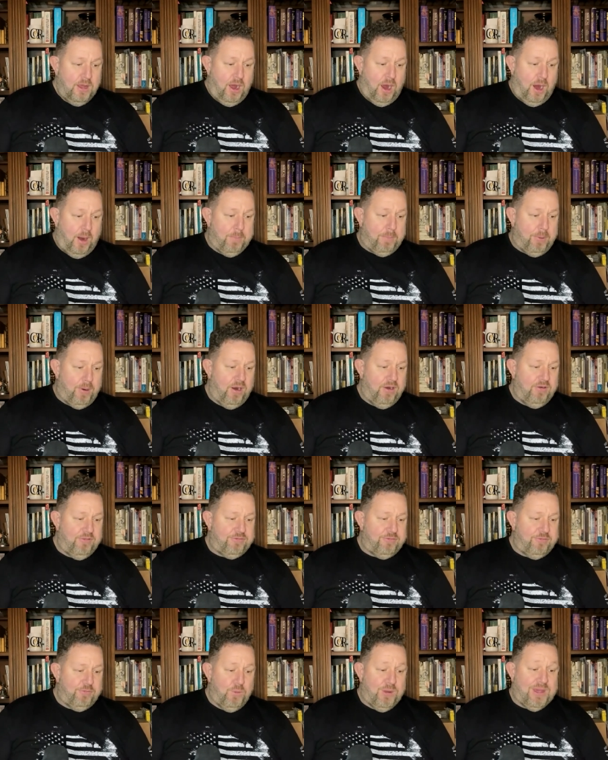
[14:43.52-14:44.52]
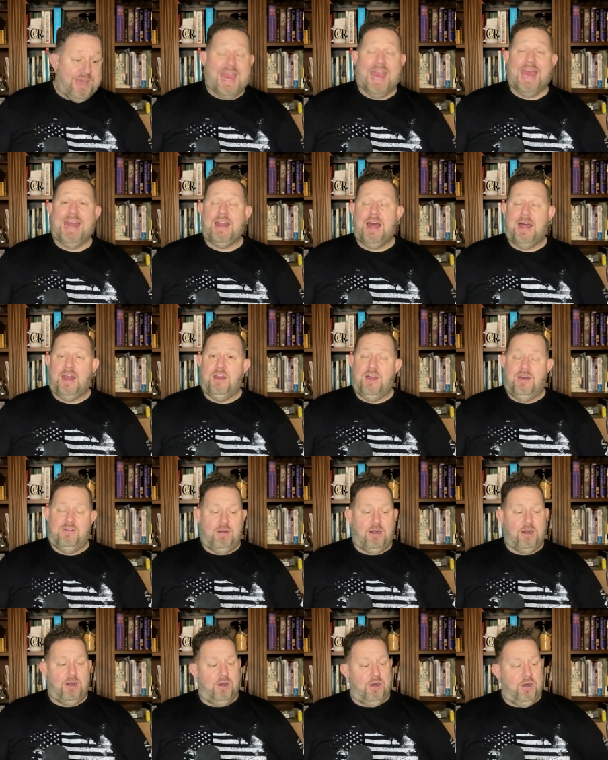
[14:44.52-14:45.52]
apart we cannot love
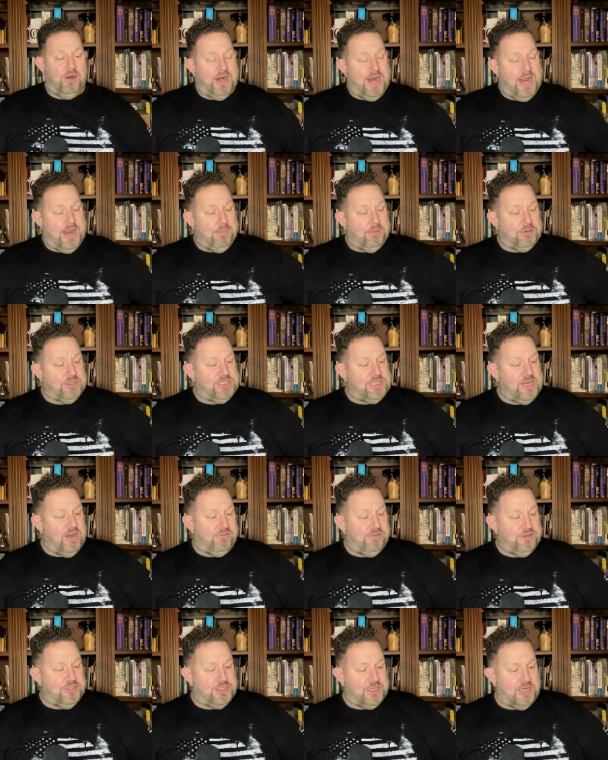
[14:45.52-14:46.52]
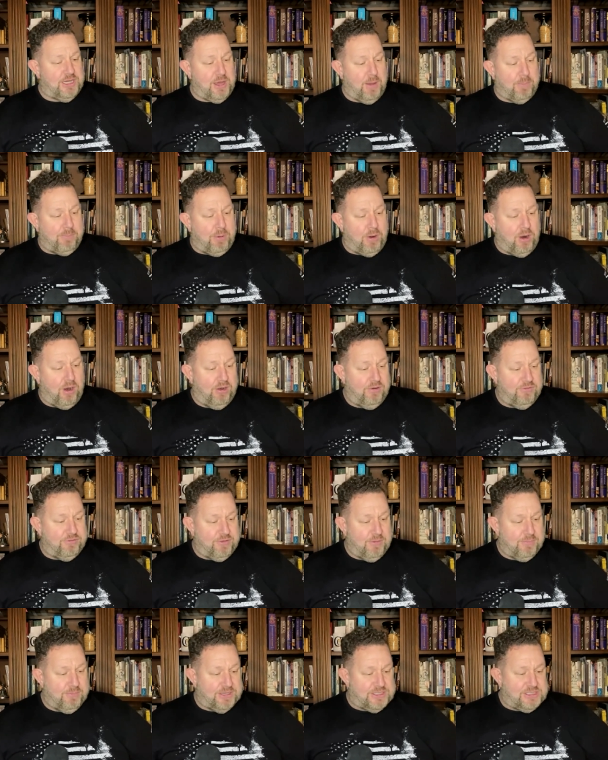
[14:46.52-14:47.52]
our neighbor selfishly apart
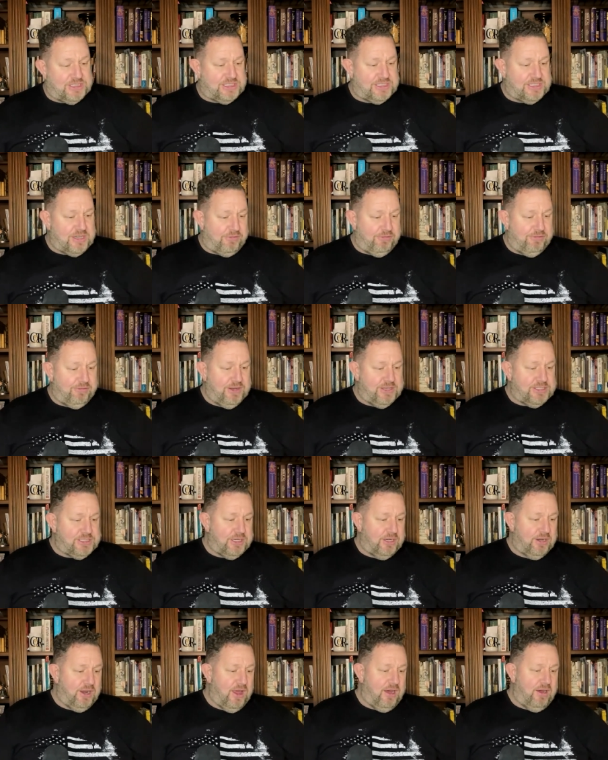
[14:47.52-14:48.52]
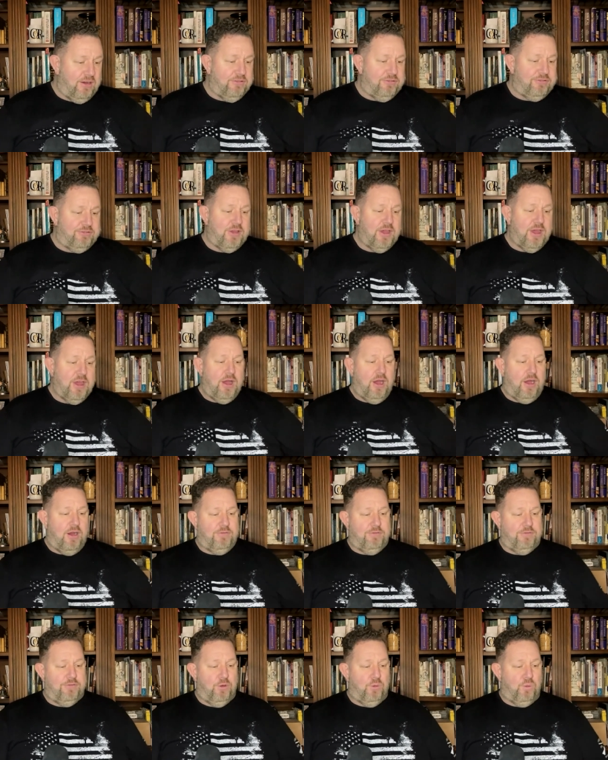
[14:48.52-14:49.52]
from the selfless love
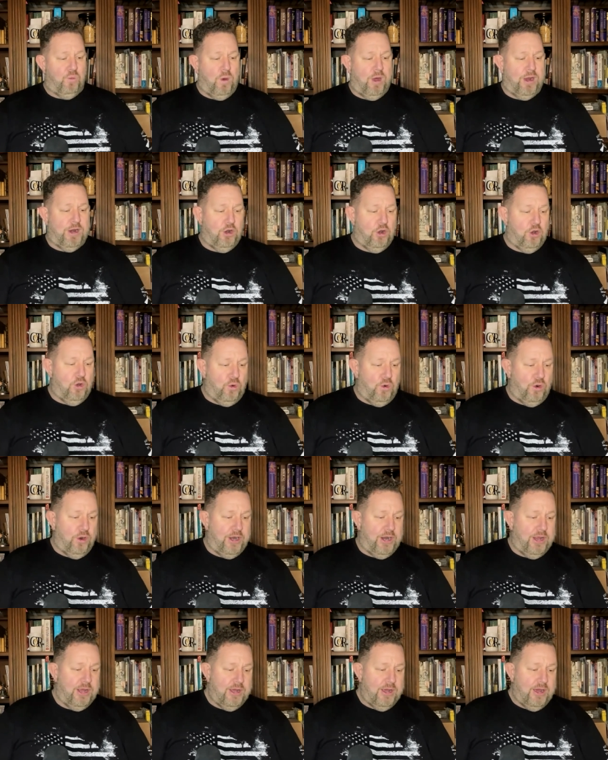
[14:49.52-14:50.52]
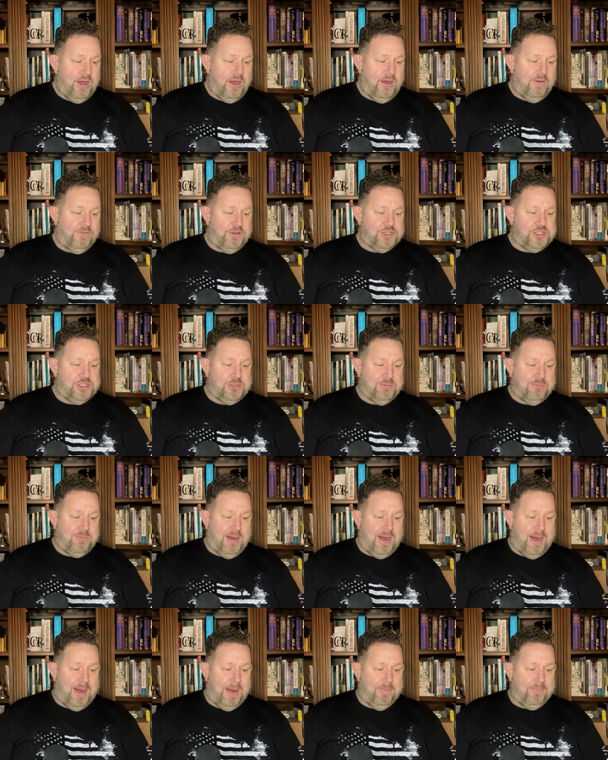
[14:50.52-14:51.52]
of the one lord of the
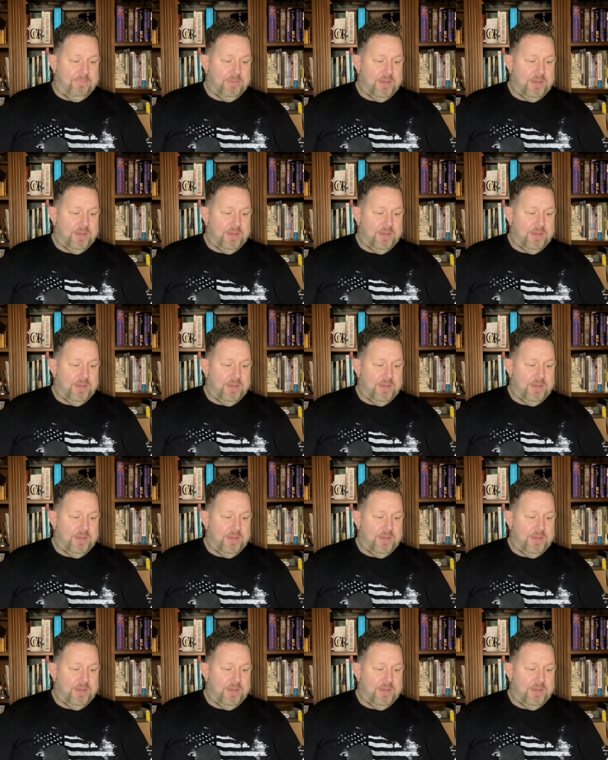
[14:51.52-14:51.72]
shema